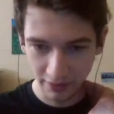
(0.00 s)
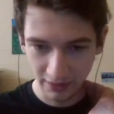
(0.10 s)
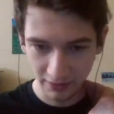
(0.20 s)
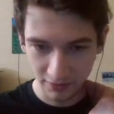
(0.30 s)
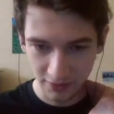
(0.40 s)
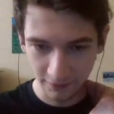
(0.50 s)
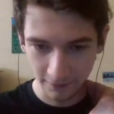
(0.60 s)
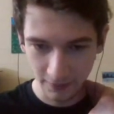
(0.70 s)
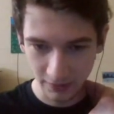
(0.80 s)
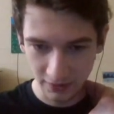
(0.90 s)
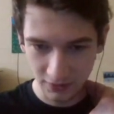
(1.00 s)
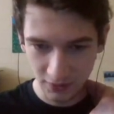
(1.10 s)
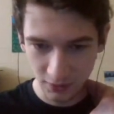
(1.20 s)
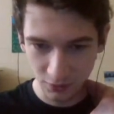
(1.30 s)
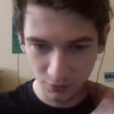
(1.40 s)
in here to fill in
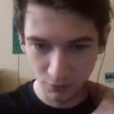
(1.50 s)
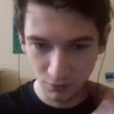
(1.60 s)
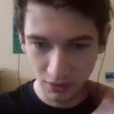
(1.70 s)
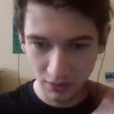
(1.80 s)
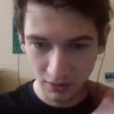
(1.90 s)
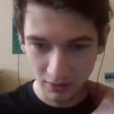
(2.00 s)
2